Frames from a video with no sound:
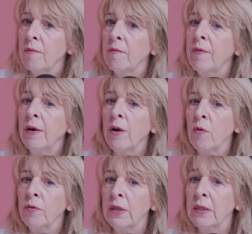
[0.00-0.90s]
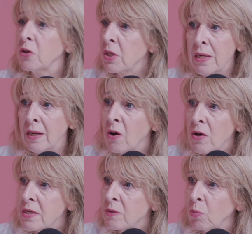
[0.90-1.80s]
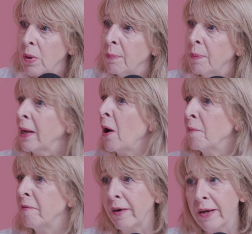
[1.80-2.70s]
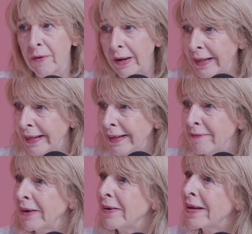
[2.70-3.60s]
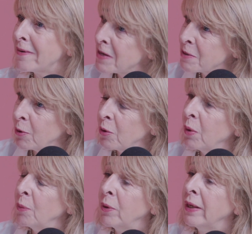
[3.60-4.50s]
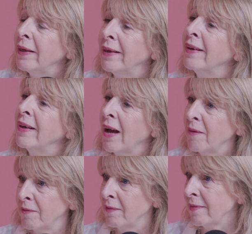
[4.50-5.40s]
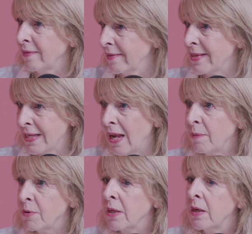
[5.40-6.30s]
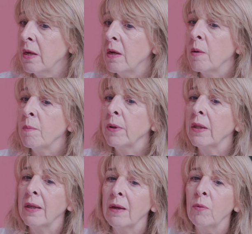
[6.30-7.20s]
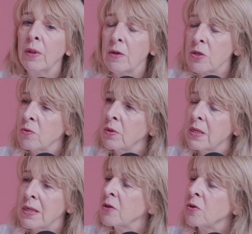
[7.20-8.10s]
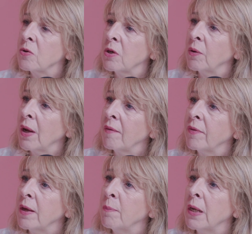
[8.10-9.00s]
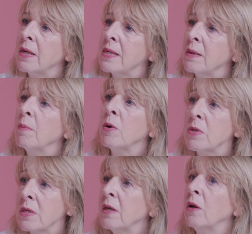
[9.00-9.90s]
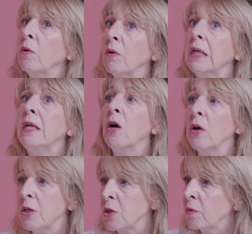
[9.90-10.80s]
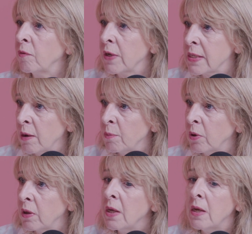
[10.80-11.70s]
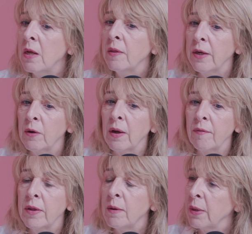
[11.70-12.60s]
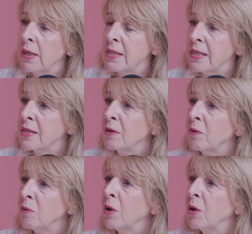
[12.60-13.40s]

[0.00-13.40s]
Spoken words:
very often, just like us, we become very cranky and very irritable when we haven't slept. But the thing with our children is our children don't have the ability, most, younger children, for example, they don't have the ability to